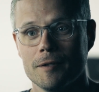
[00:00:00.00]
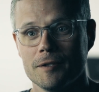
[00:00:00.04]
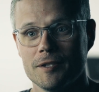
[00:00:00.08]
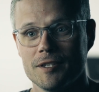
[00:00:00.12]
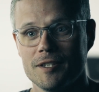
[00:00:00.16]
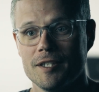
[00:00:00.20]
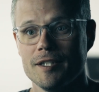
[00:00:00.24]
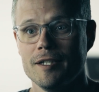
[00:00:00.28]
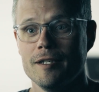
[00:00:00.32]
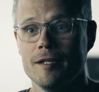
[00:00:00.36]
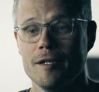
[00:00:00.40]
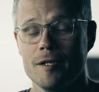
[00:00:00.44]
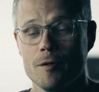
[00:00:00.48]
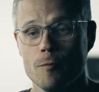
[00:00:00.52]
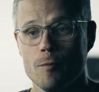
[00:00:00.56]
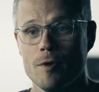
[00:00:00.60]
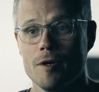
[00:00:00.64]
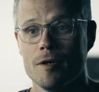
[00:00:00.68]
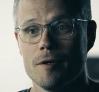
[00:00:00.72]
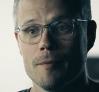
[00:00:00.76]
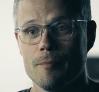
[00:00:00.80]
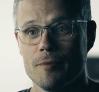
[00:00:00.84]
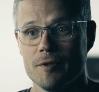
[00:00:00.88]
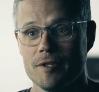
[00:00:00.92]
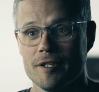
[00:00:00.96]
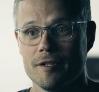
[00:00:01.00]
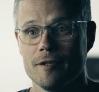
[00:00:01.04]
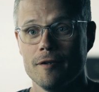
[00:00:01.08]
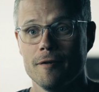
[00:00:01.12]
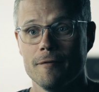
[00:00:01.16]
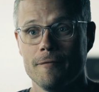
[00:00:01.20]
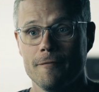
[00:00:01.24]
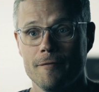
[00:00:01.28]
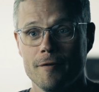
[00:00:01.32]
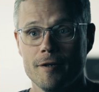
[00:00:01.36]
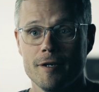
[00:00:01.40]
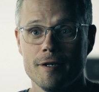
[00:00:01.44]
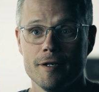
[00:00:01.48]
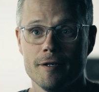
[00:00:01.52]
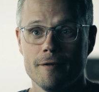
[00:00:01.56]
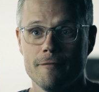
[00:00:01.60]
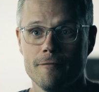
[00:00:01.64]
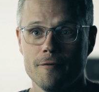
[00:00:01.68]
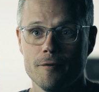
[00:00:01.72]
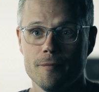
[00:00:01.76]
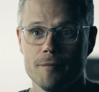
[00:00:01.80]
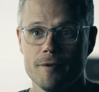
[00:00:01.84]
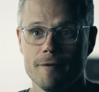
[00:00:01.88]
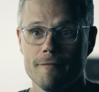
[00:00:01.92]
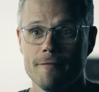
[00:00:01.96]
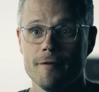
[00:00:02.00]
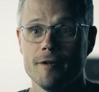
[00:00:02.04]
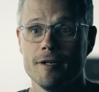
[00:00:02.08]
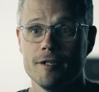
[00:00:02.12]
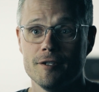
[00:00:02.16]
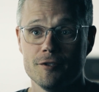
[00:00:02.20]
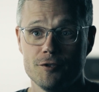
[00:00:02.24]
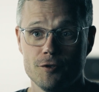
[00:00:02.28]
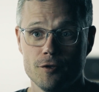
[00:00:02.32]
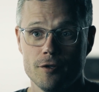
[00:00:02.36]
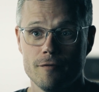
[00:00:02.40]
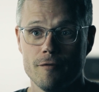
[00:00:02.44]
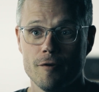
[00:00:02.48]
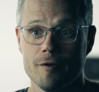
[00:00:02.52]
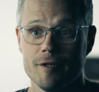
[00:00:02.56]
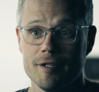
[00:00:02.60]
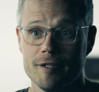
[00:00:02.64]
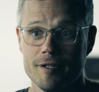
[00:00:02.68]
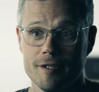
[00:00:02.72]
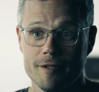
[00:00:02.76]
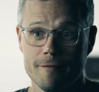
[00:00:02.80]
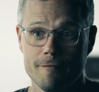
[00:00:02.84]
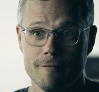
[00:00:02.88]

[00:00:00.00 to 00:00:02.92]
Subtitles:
stealing one particular file from the file server in the